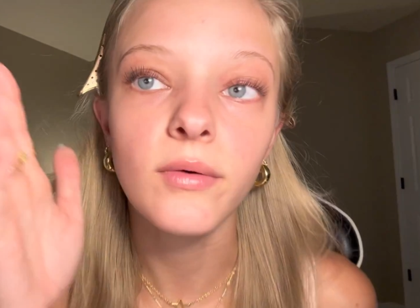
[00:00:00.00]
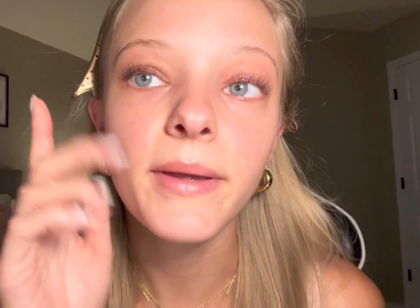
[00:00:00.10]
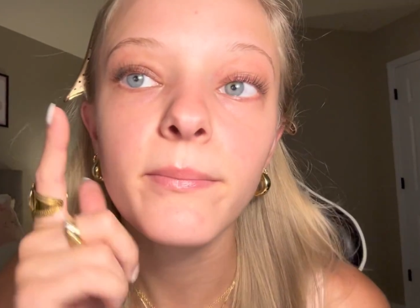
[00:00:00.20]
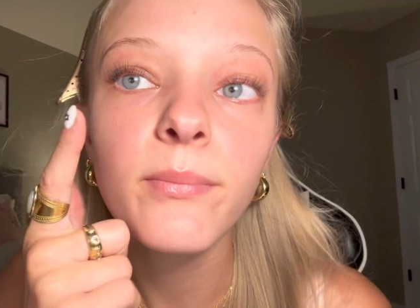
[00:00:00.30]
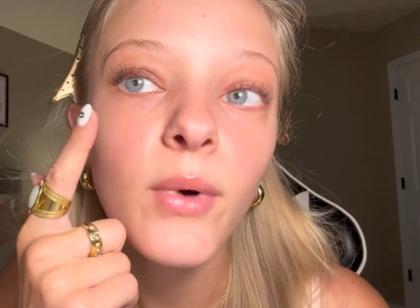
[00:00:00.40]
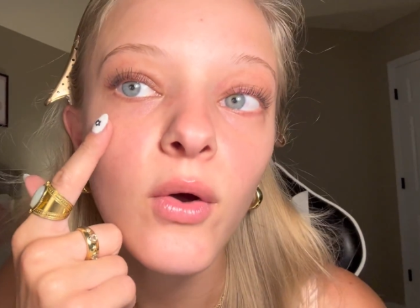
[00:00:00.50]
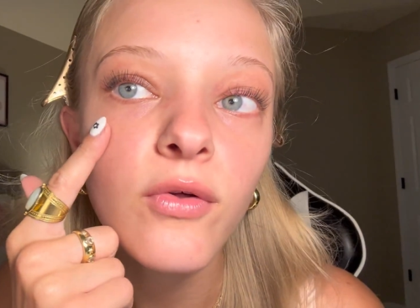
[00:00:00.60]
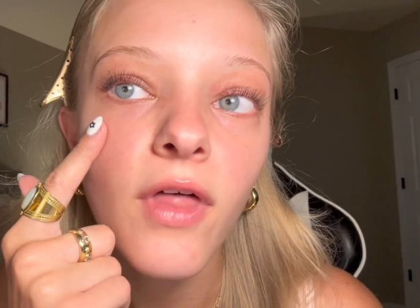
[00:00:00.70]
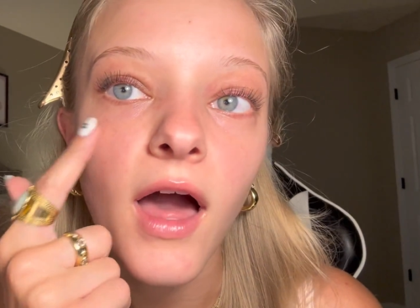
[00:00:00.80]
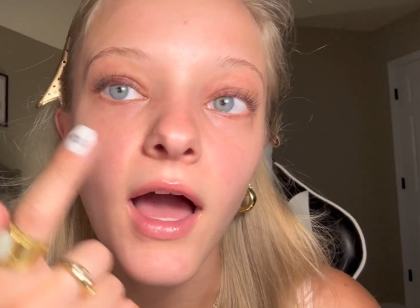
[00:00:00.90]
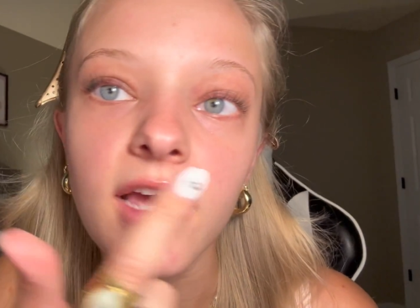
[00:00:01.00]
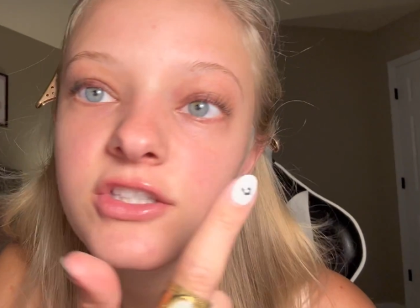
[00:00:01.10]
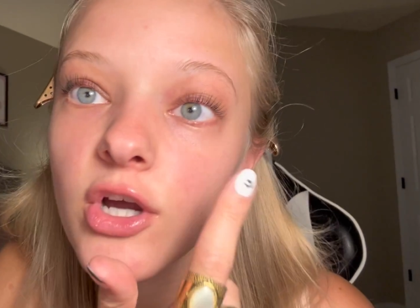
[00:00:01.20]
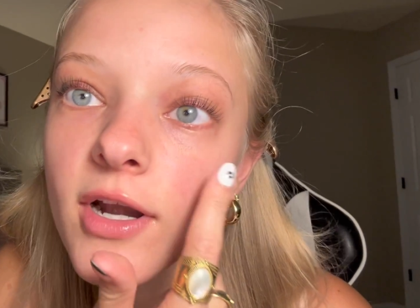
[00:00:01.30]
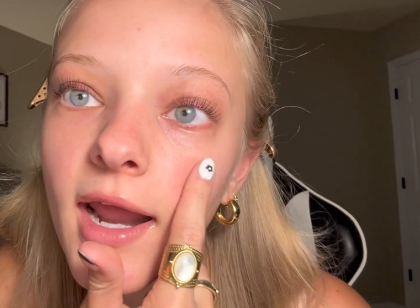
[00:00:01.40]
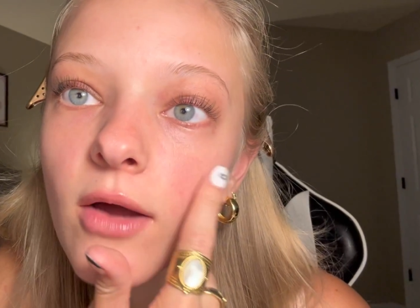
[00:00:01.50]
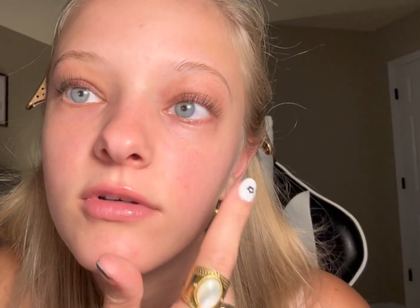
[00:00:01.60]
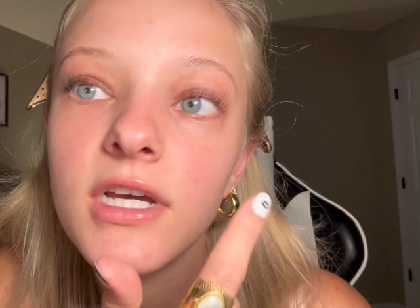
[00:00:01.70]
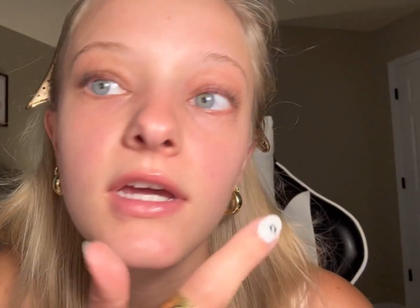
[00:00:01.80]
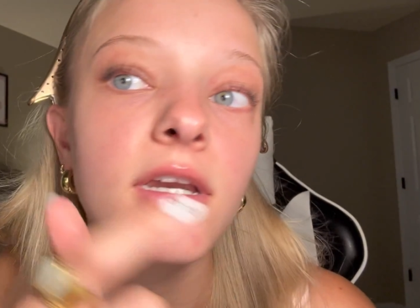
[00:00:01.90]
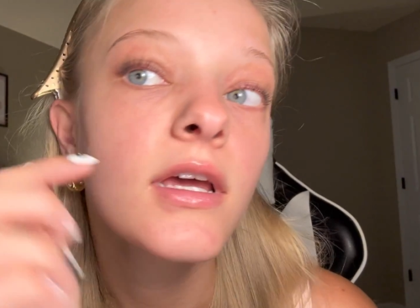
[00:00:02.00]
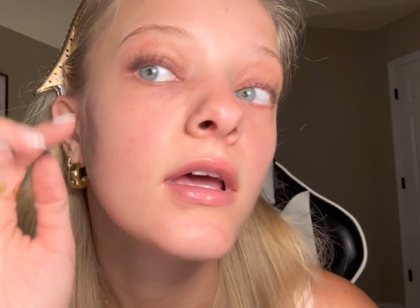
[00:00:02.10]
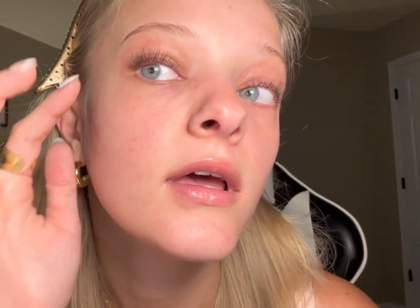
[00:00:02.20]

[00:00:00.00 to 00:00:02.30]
right, both eyes are now done.